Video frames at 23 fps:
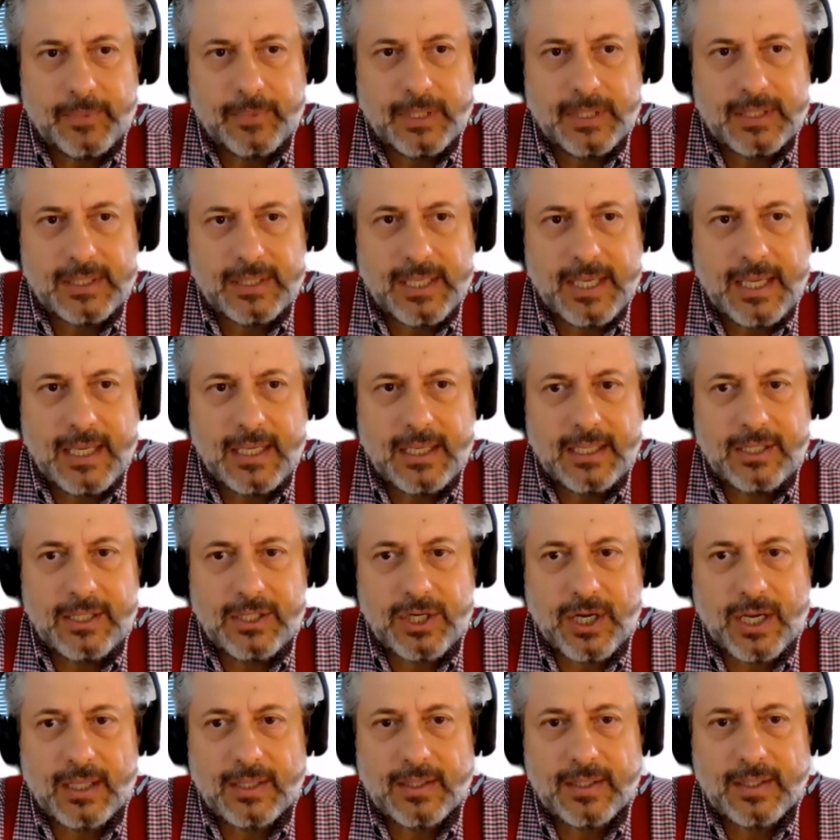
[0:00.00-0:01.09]
seeing
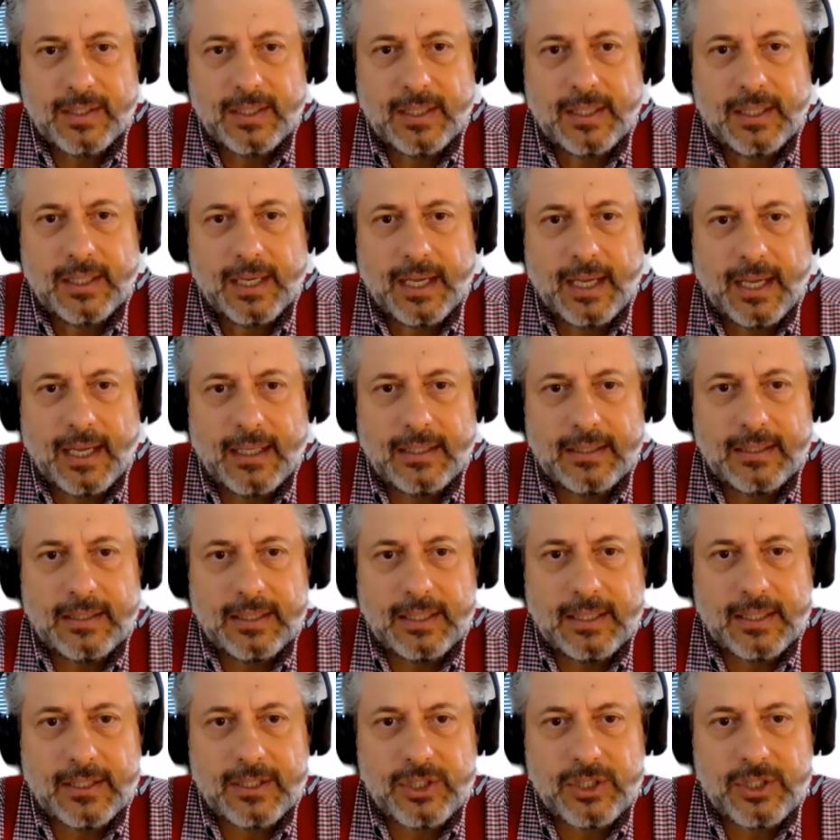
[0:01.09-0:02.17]
each other and
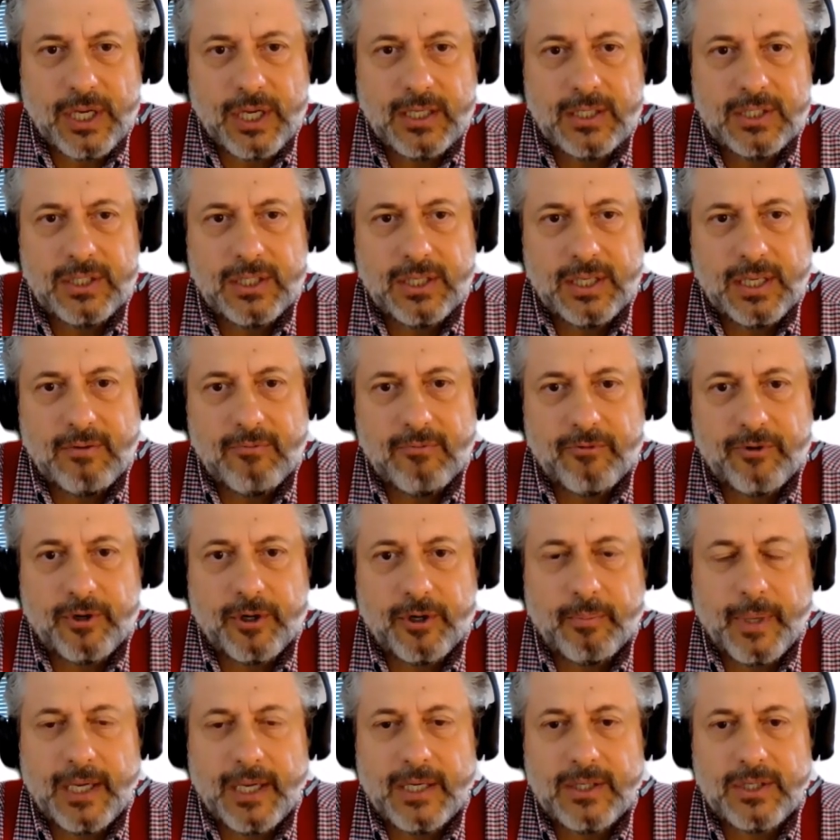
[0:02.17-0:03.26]
exchanging
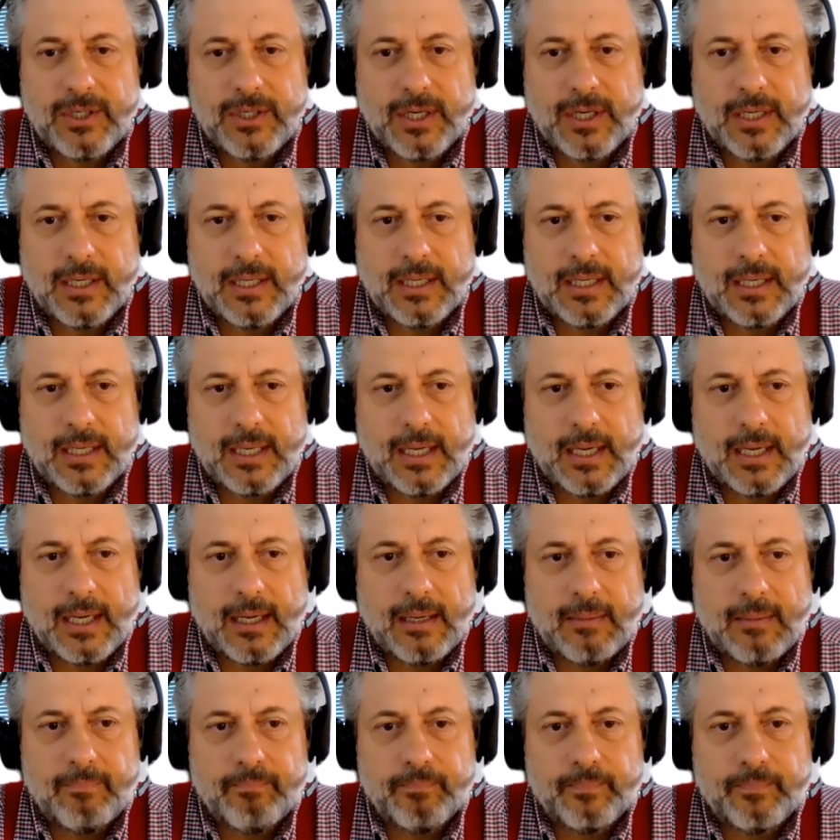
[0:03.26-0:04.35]
information
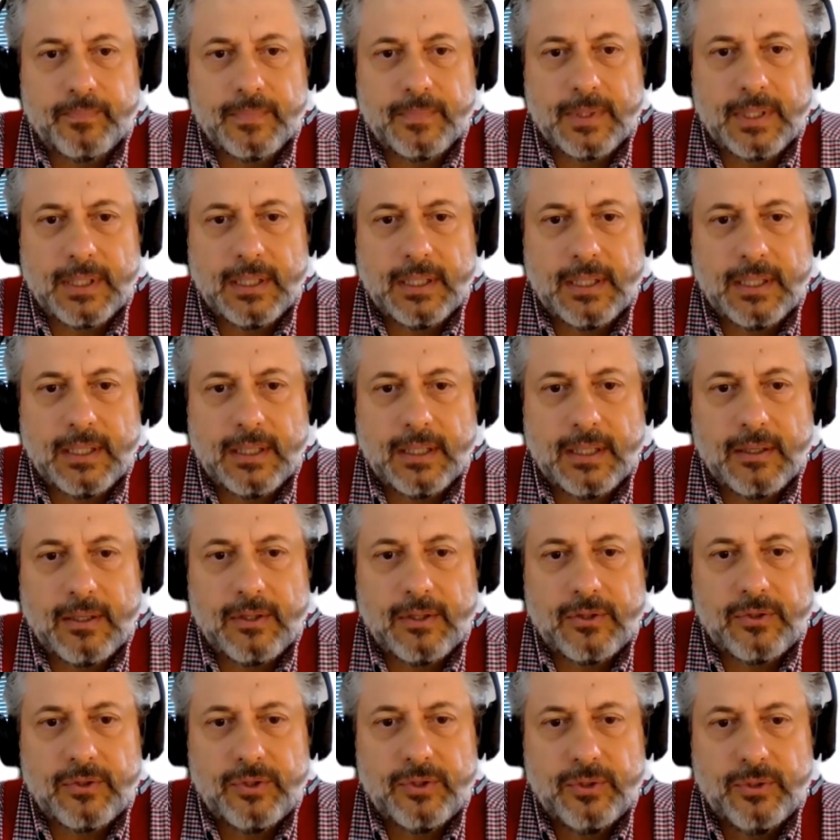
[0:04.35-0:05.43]

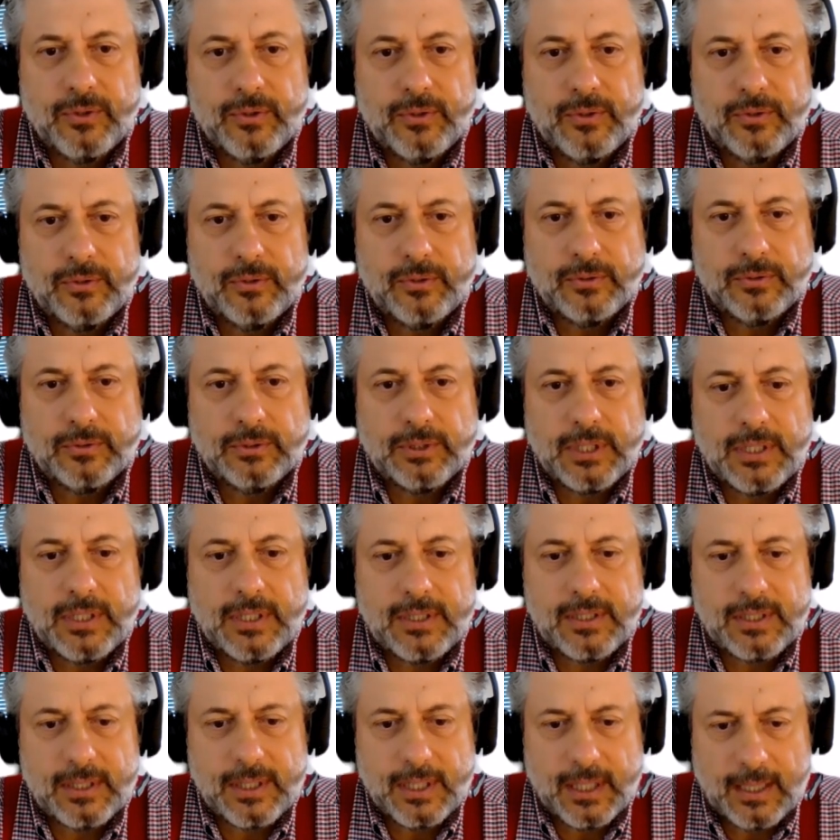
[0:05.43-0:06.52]
through
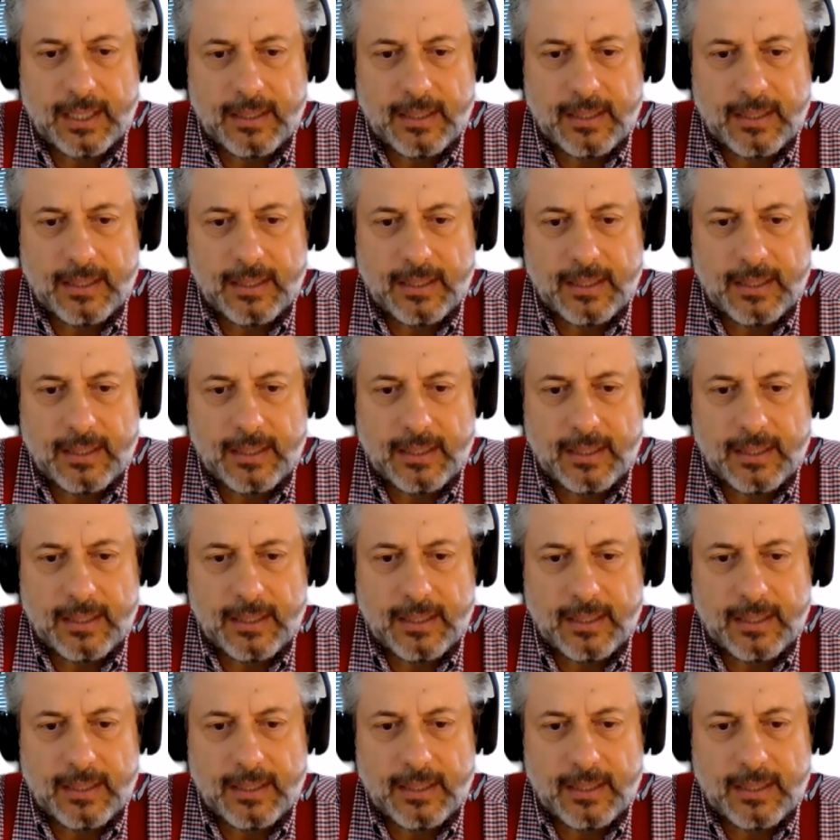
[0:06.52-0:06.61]
this